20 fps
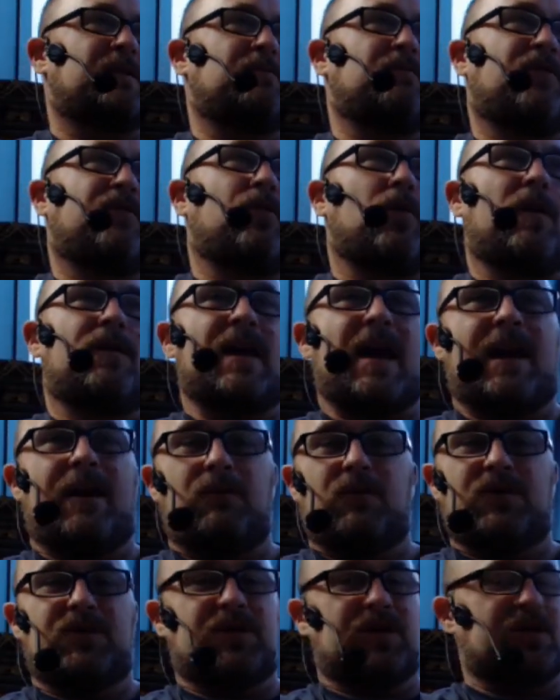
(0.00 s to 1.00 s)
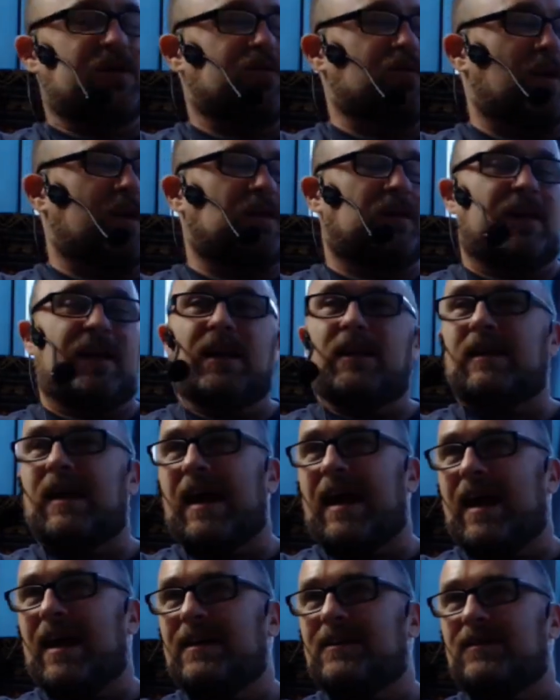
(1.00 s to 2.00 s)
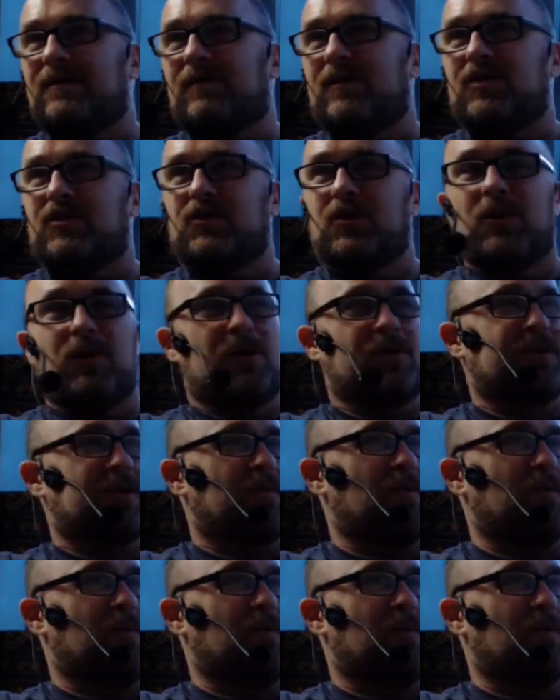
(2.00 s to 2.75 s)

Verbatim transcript: And before that, it was just strictly in the hands of the church.